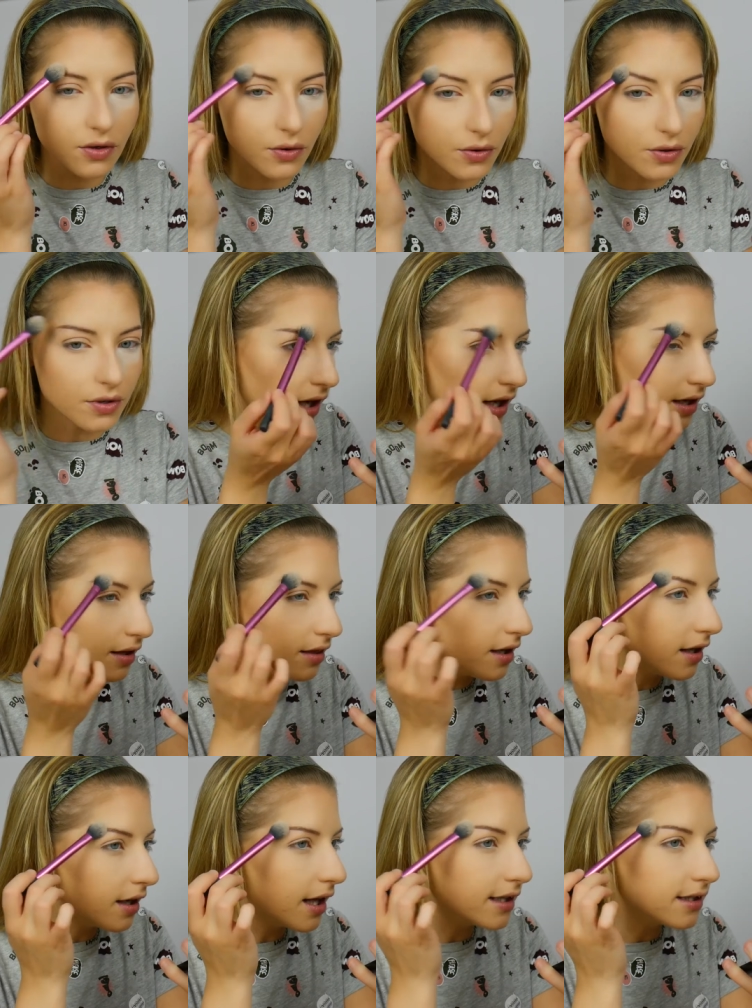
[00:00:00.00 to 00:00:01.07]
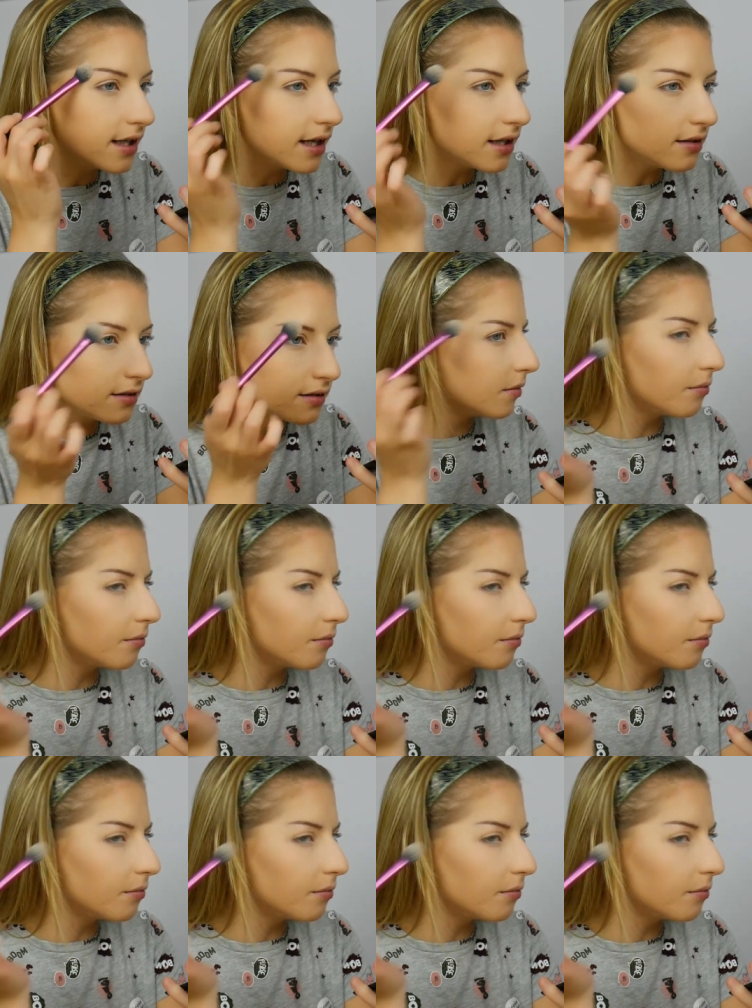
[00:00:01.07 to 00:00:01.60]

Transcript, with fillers: or anything like that.